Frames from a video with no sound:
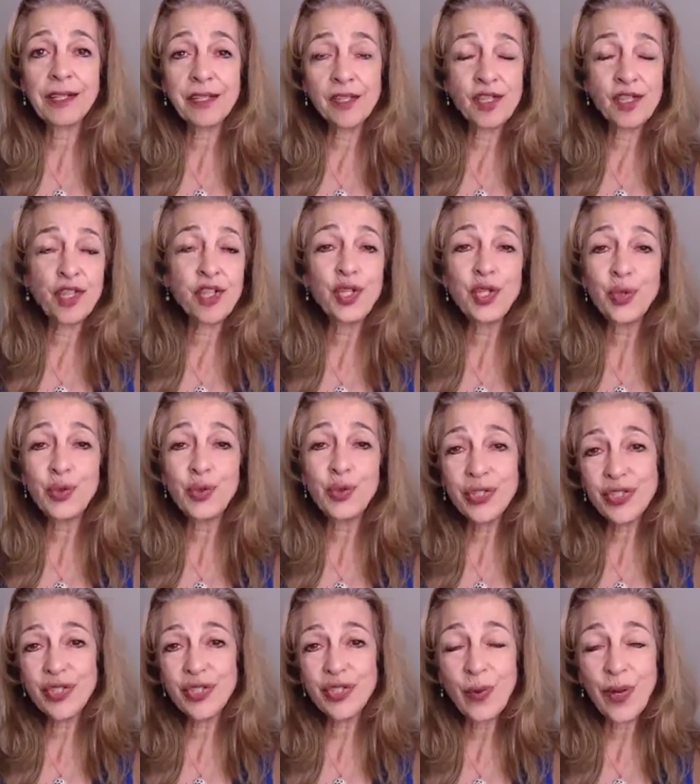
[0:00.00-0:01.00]
casinos
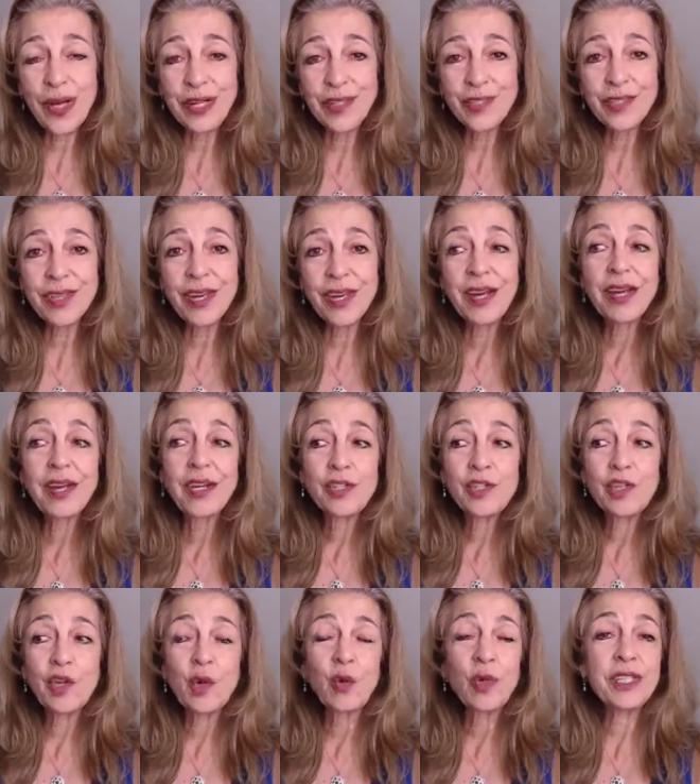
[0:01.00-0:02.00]
is a waste
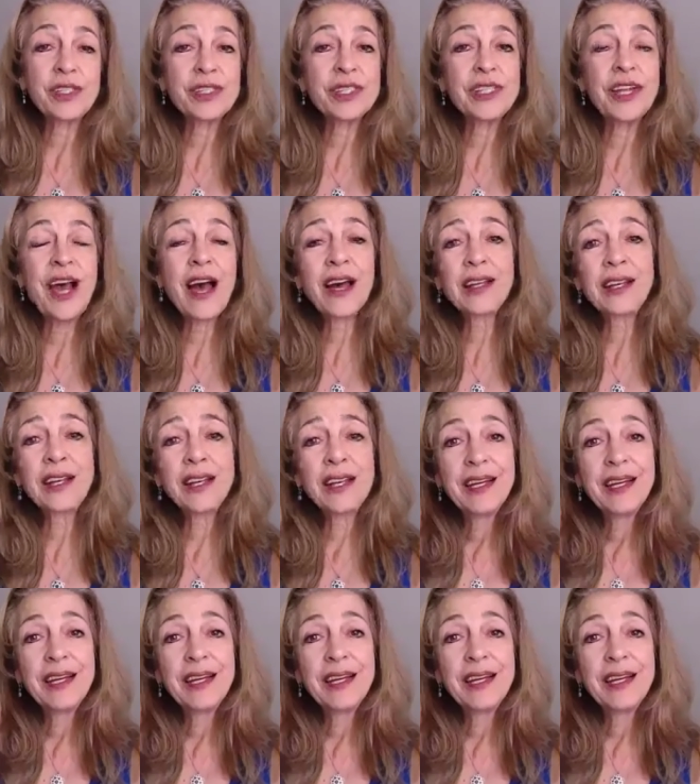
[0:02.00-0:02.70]
so it's not